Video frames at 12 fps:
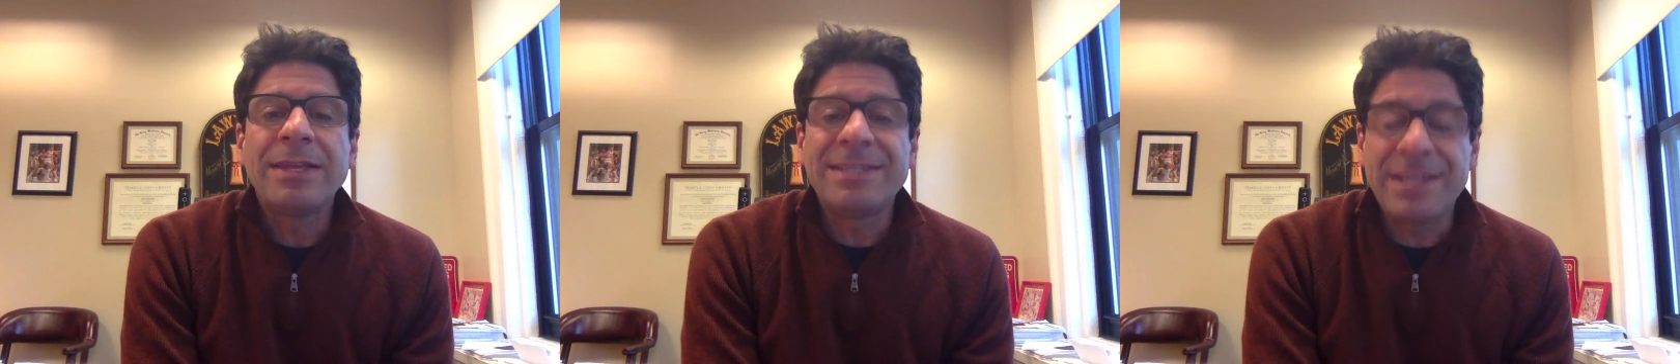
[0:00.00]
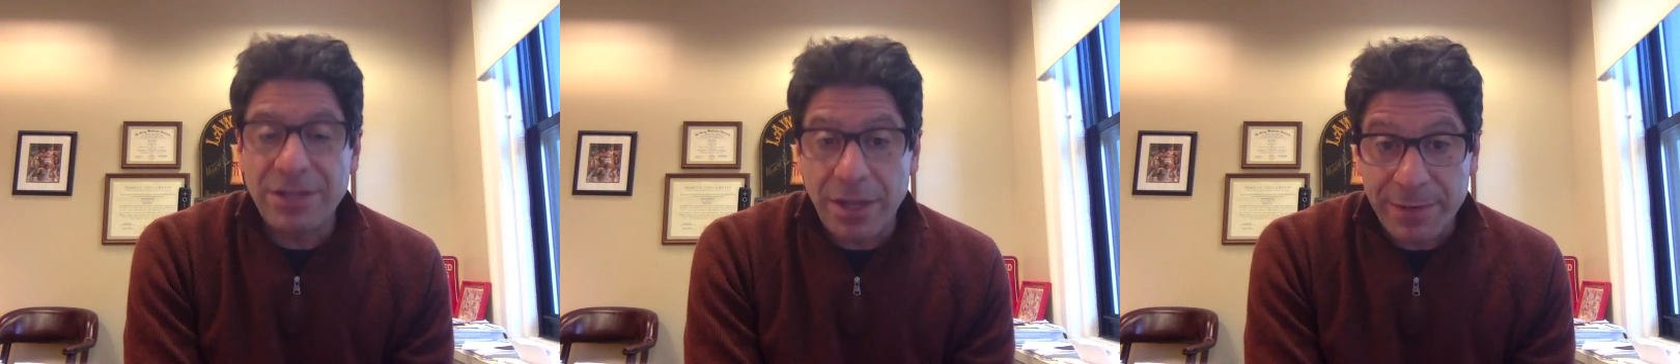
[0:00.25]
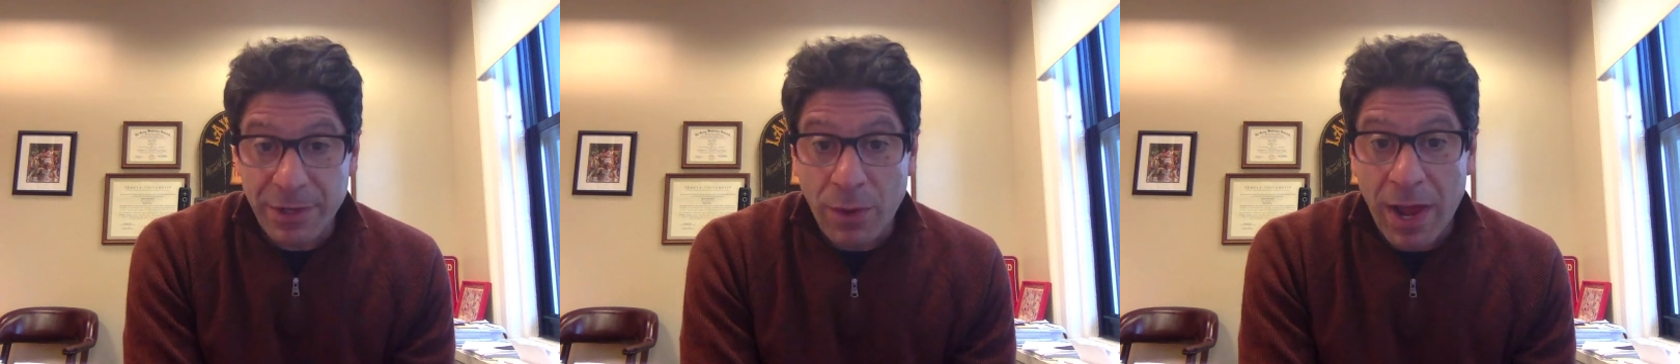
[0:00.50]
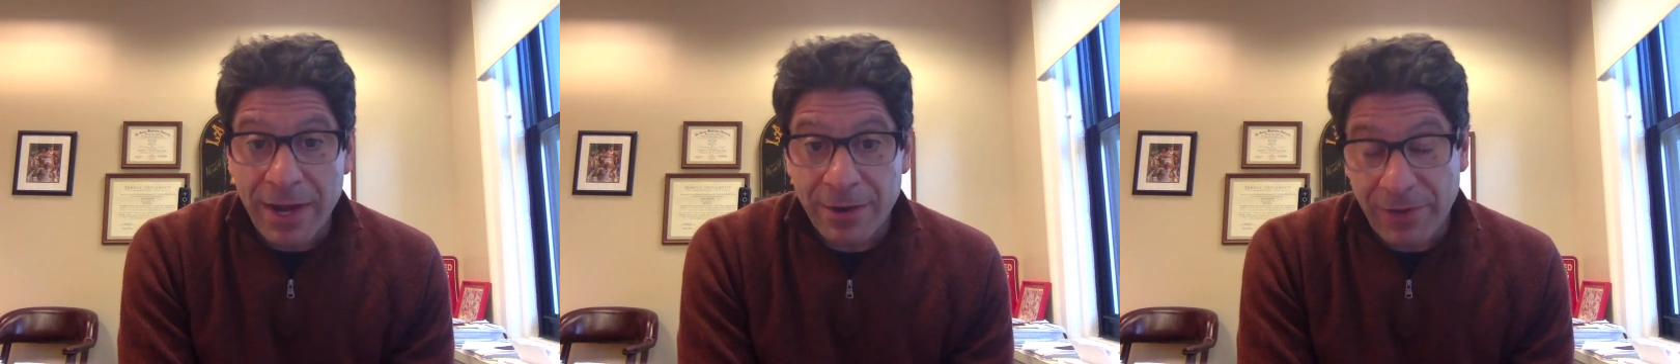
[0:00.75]

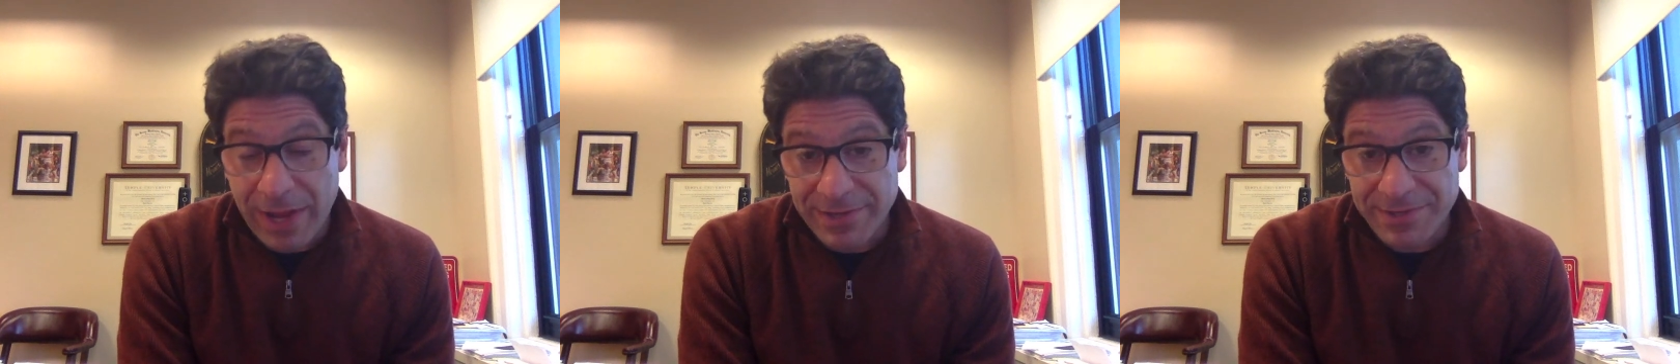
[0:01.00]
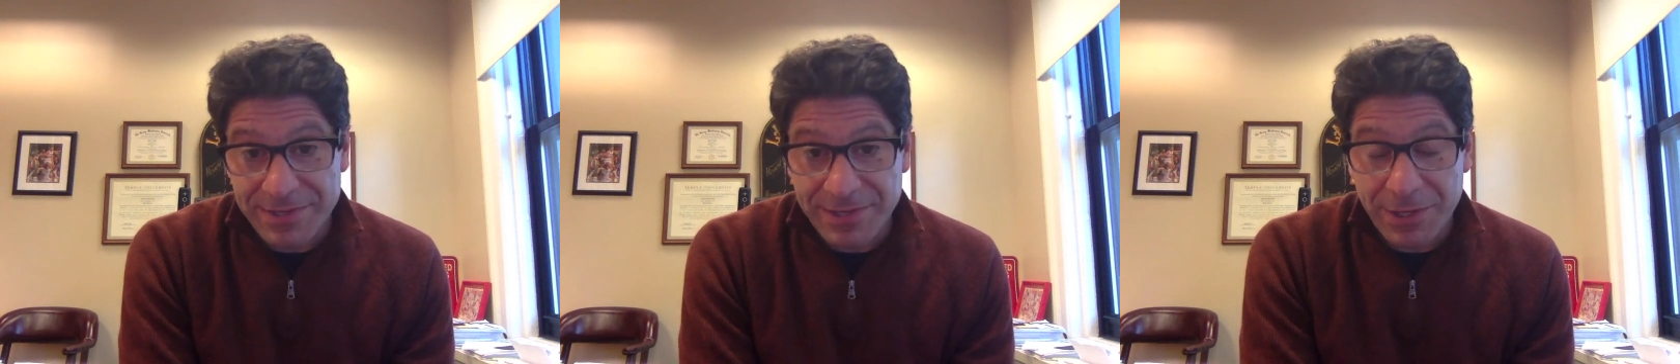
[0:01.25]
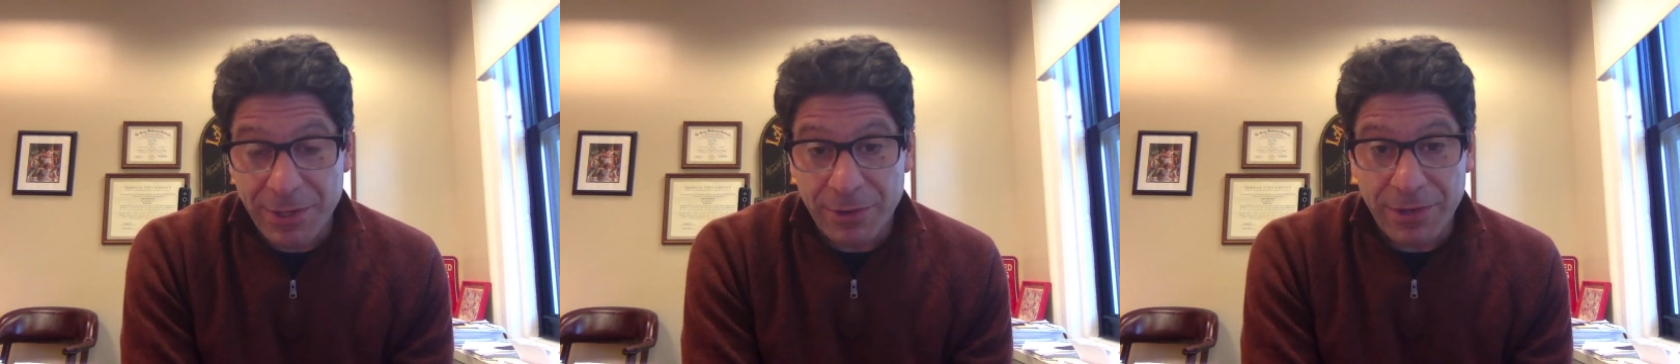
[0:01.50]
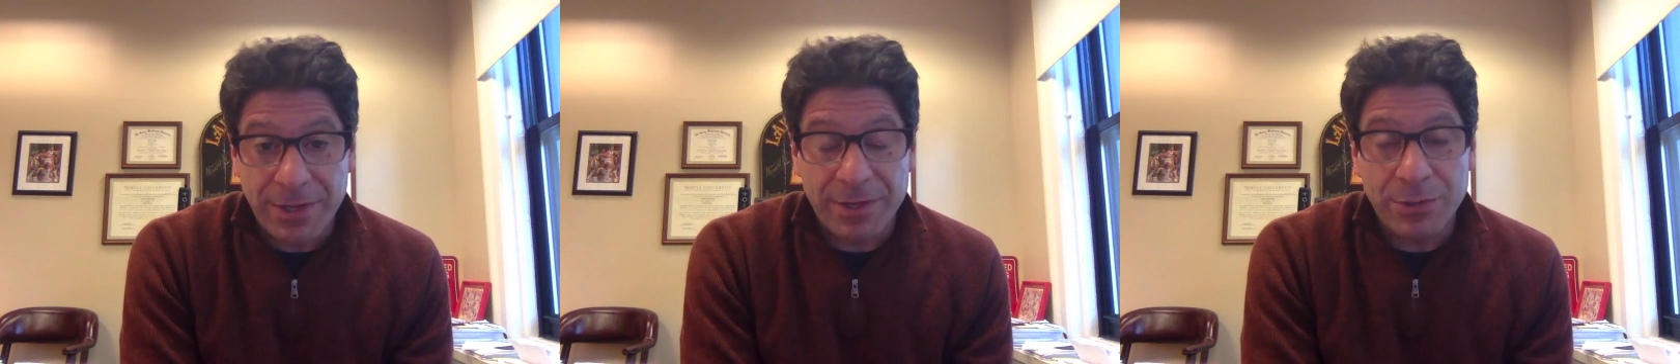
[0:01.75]
DWI arrests here
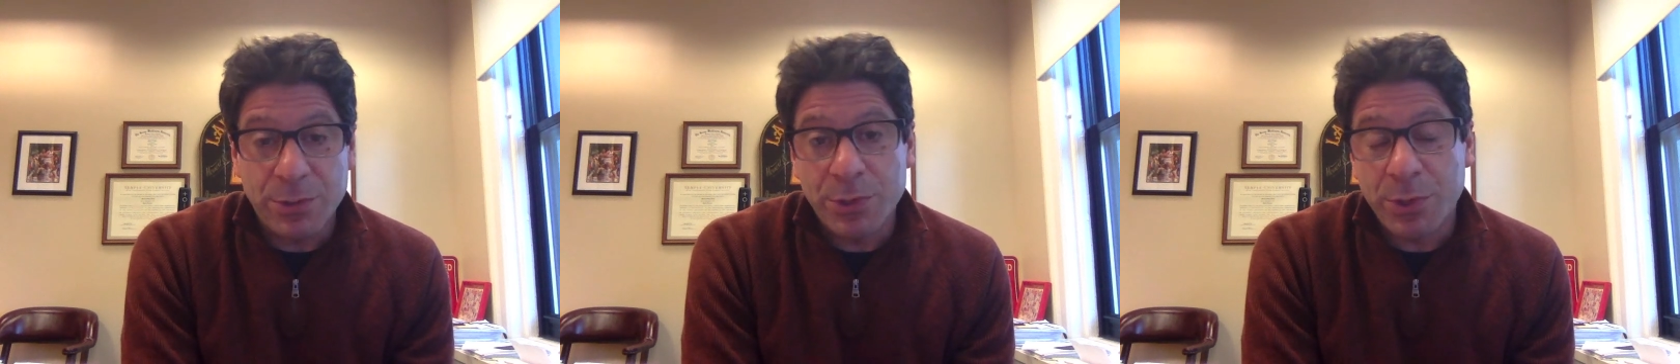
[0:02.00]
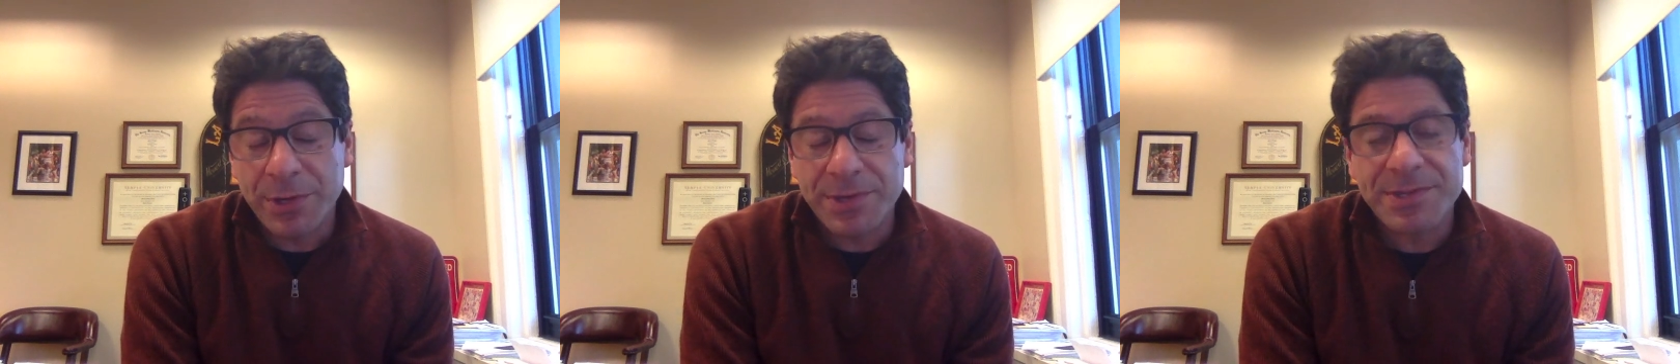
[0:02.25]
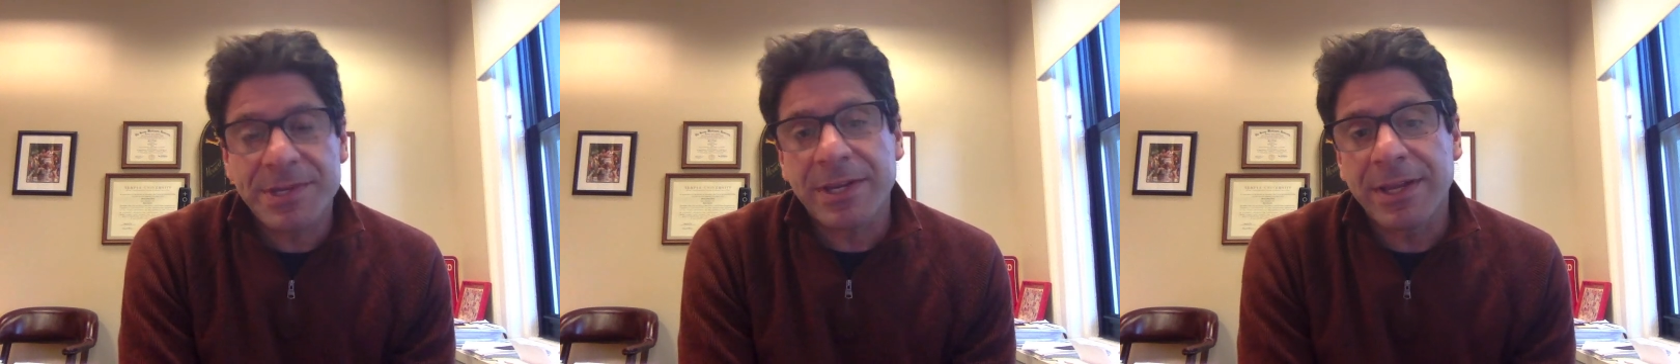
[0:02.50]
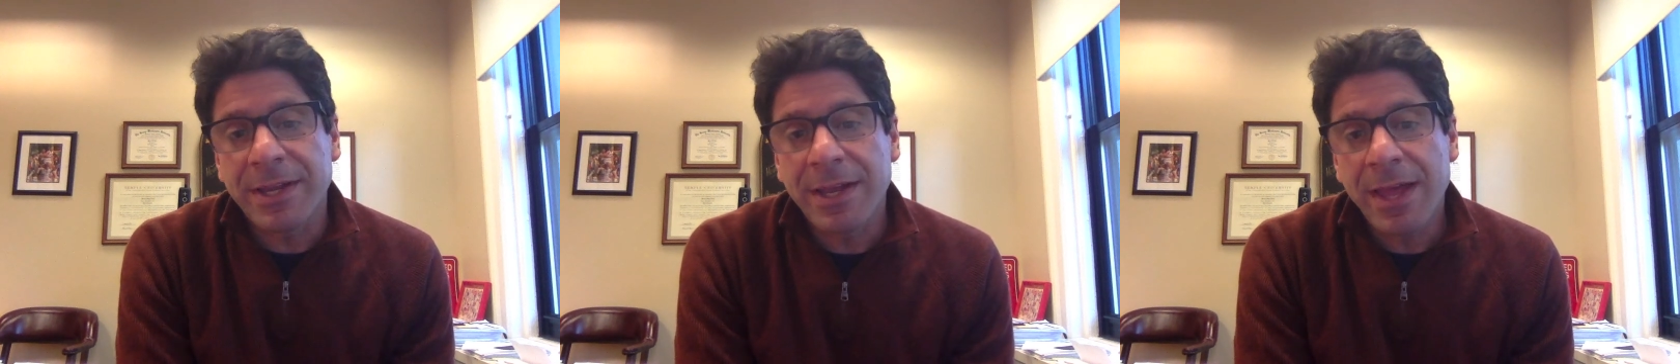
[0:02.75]
in New York
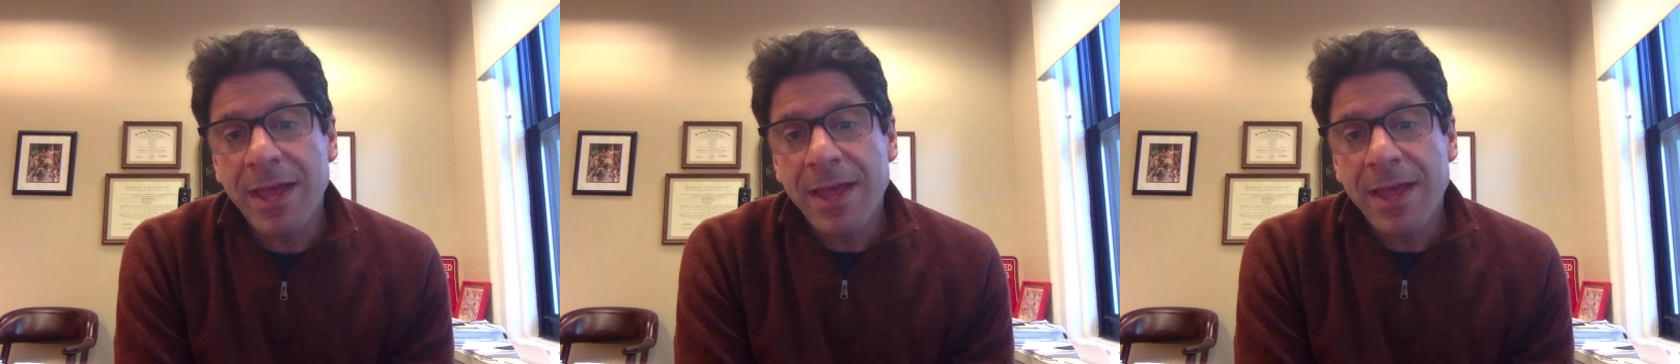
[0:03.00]
City.